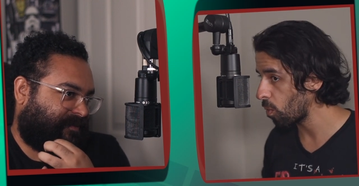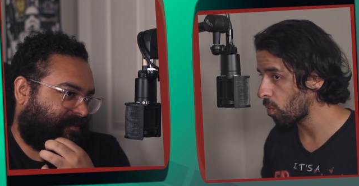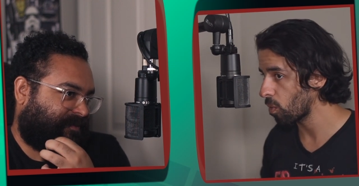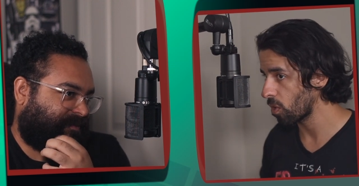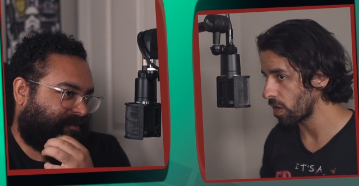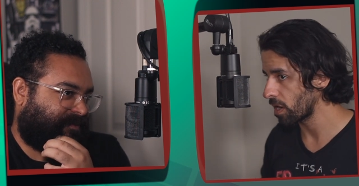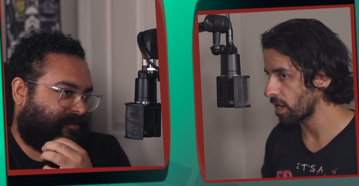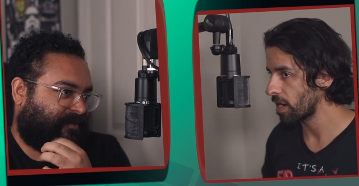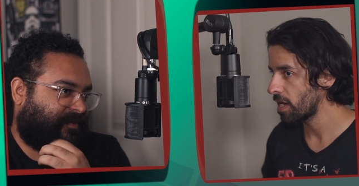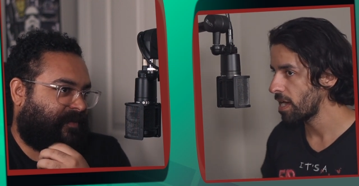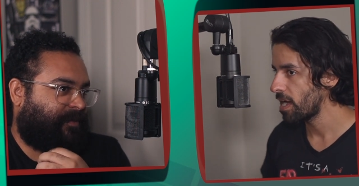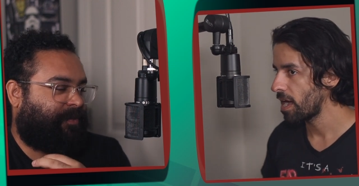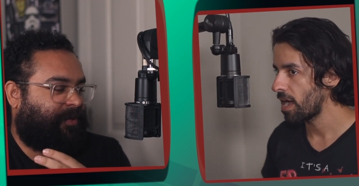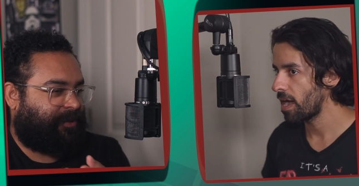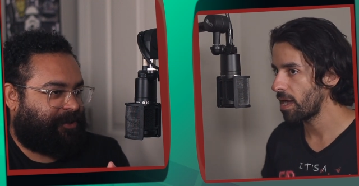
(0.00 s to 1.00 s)
Speaker 1: or
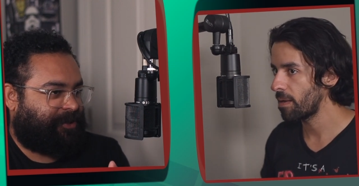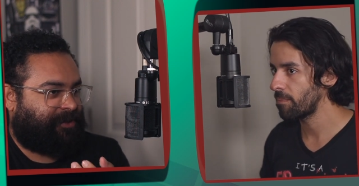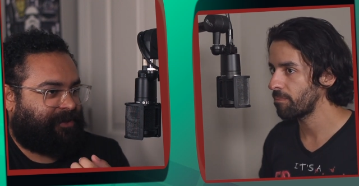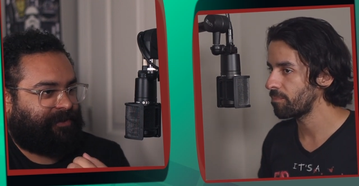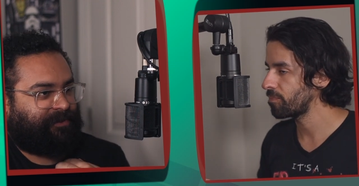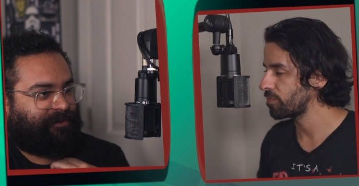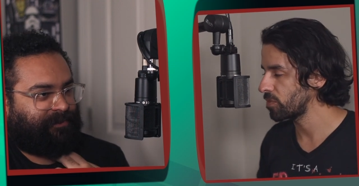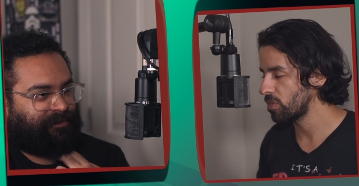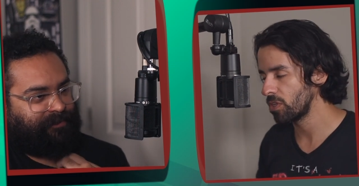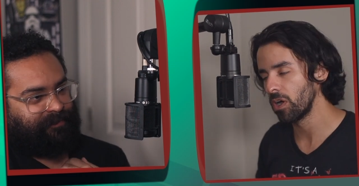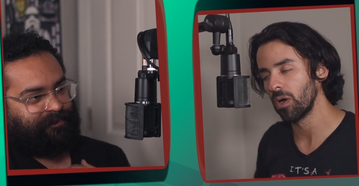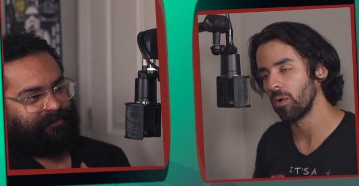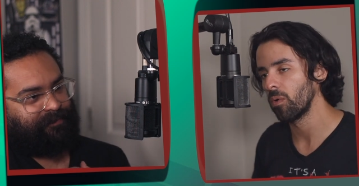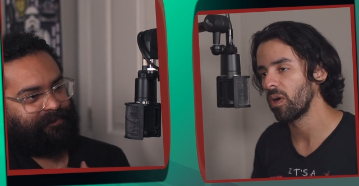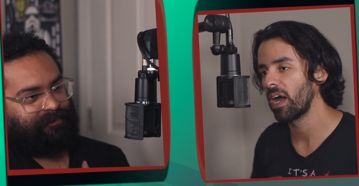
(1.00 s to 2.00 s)
Butcher.
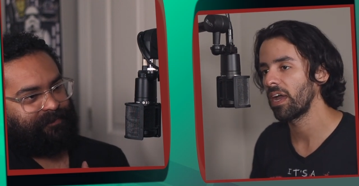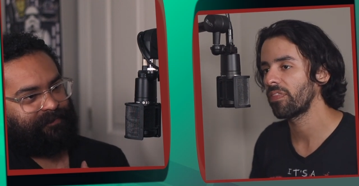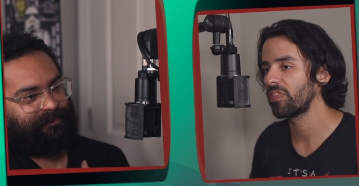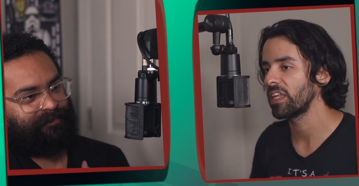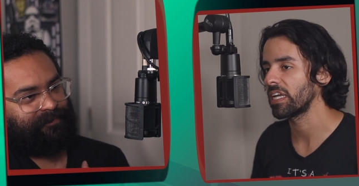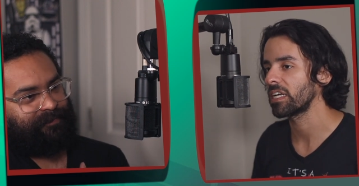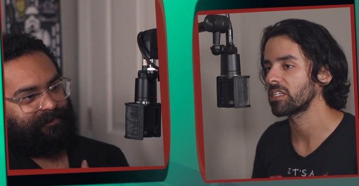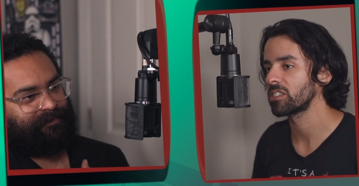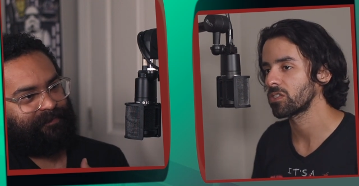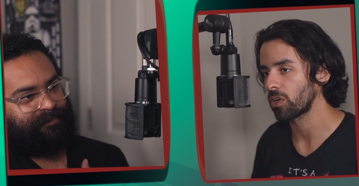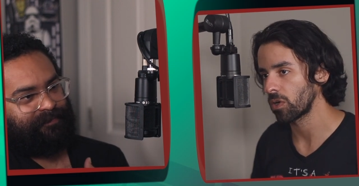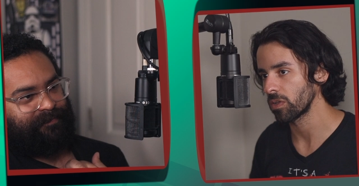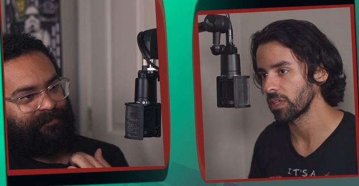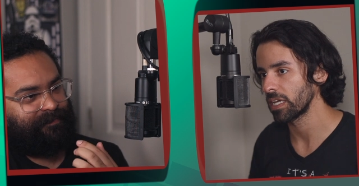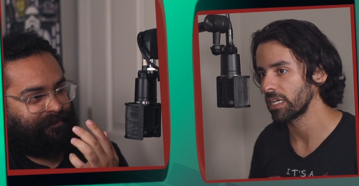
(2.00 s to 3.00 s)
No, I think
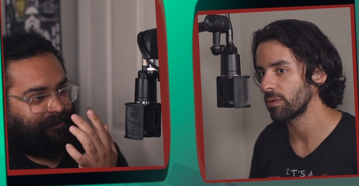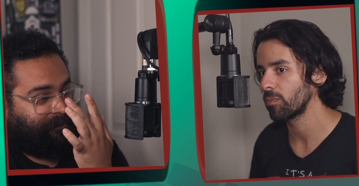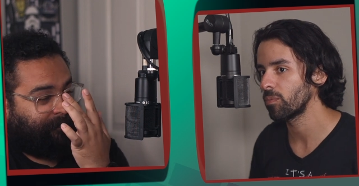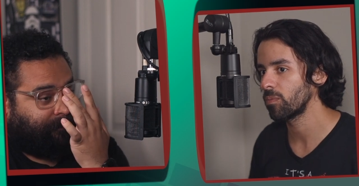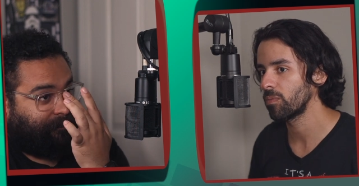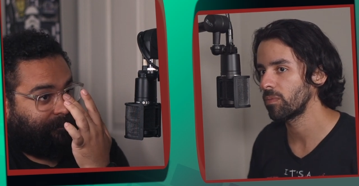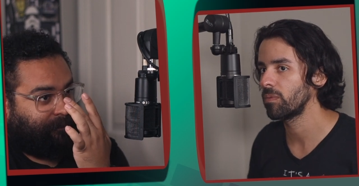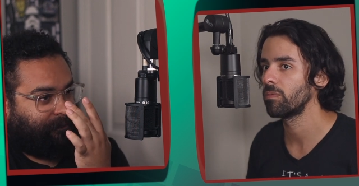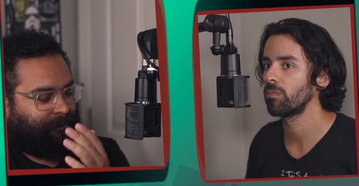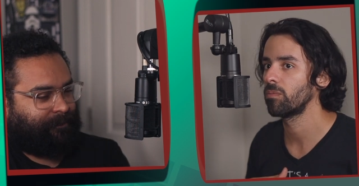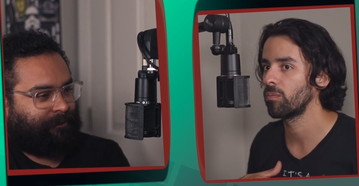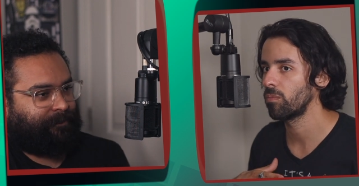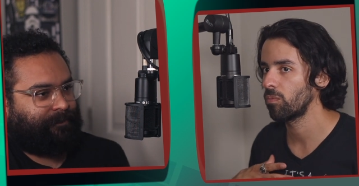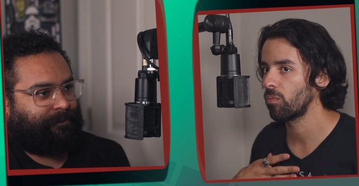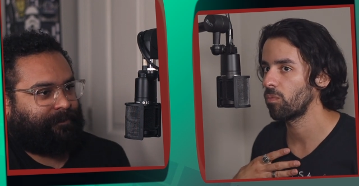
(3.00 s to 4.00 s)
Starlight
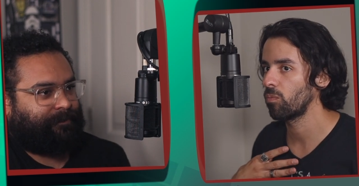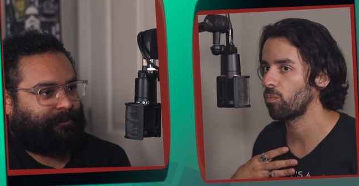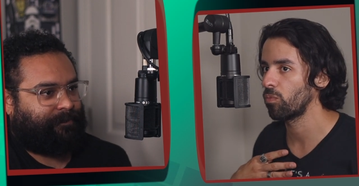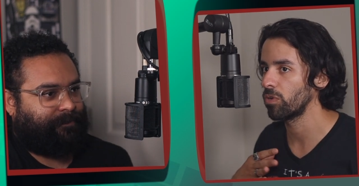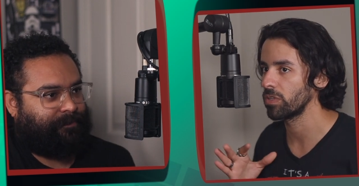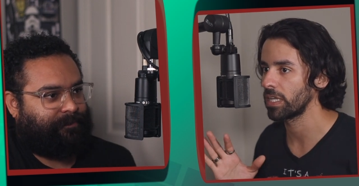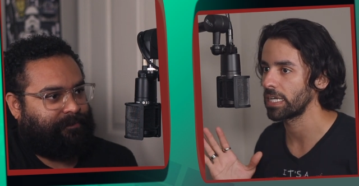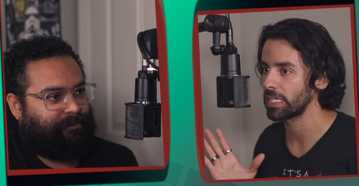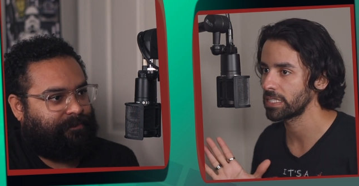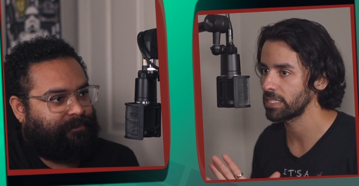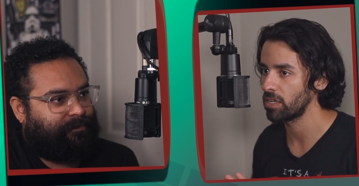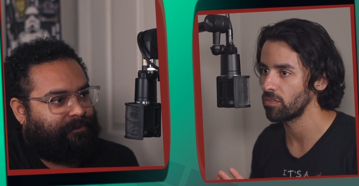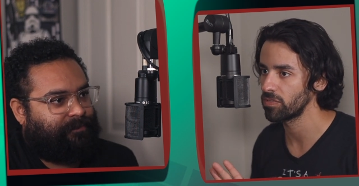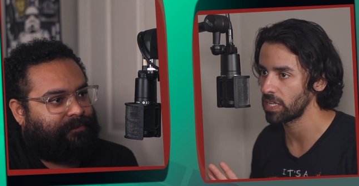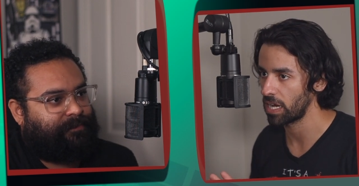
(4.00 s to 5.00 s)
will like
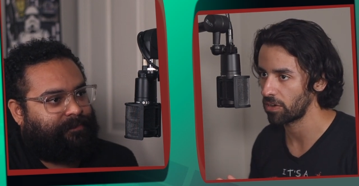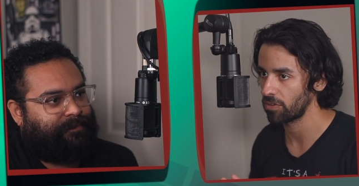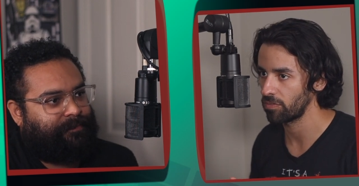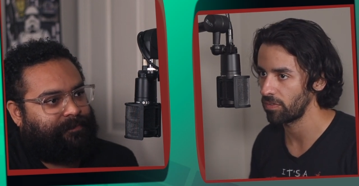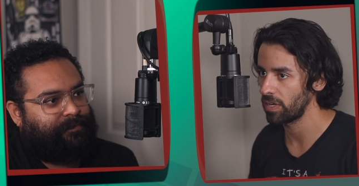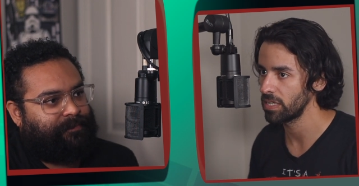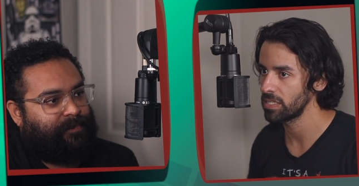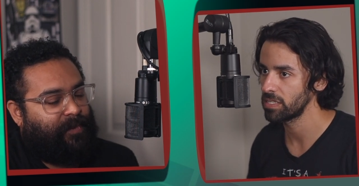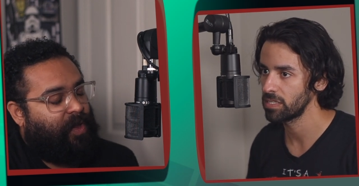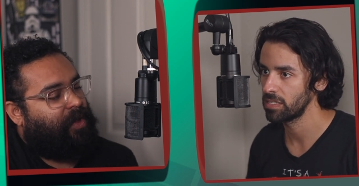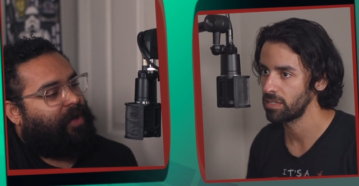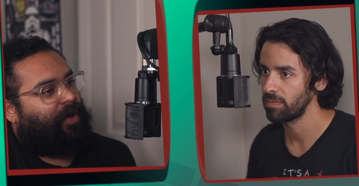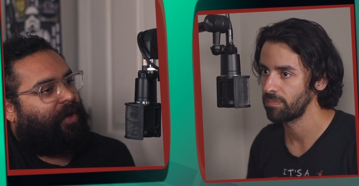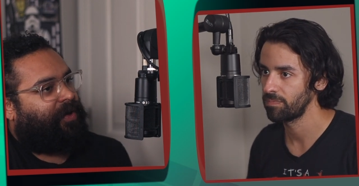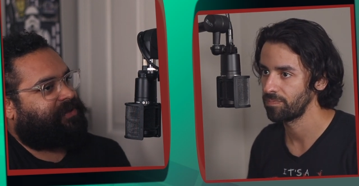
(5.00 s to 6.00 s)
self-sacrifice.
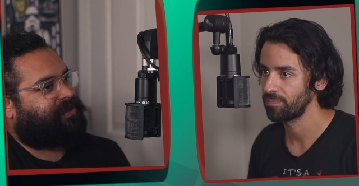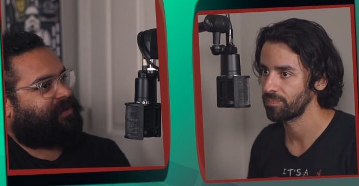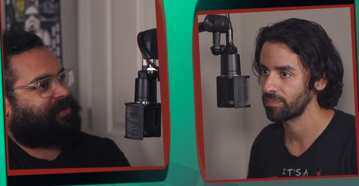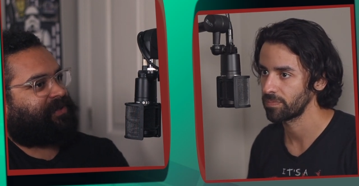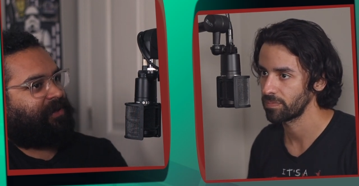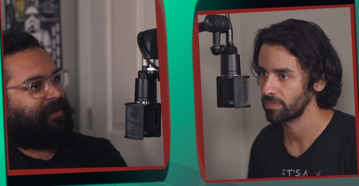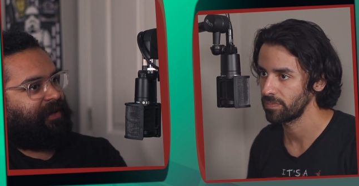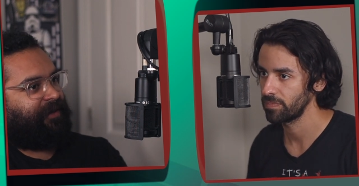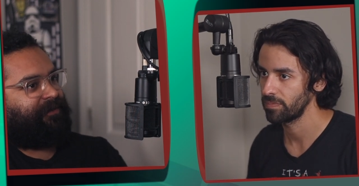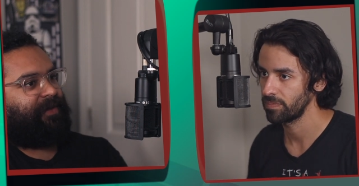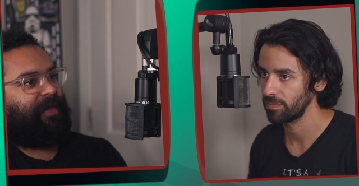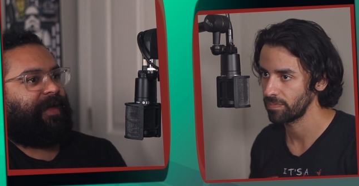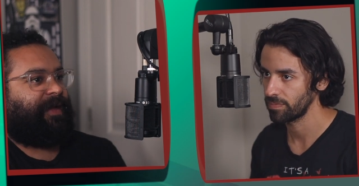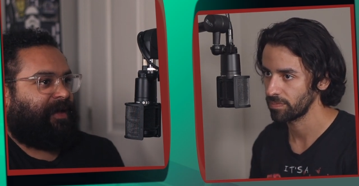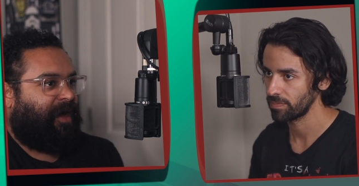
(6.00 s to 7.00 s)
Also, Starlight
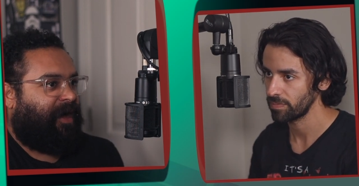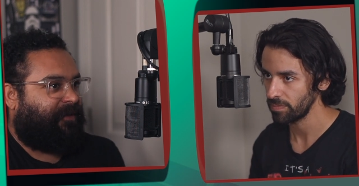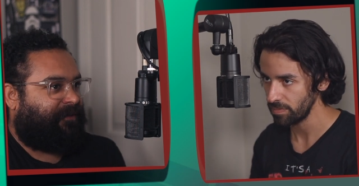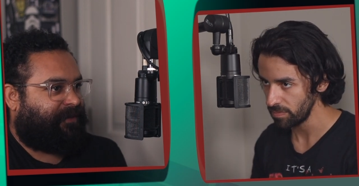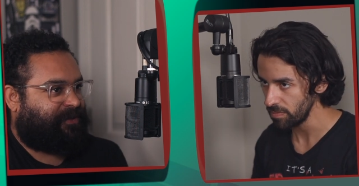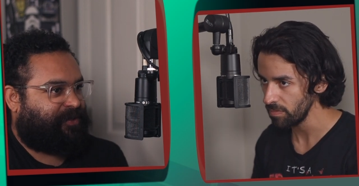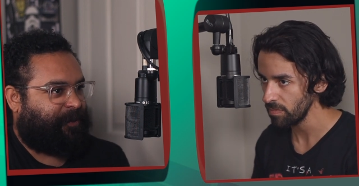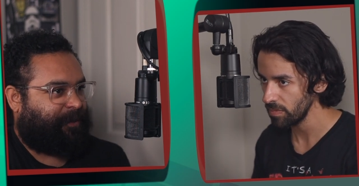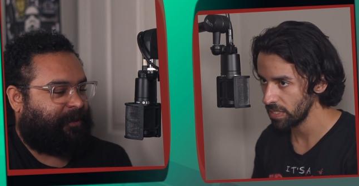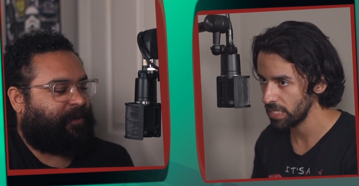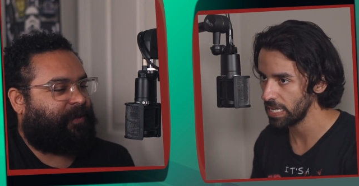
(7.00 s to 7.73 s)
flying off super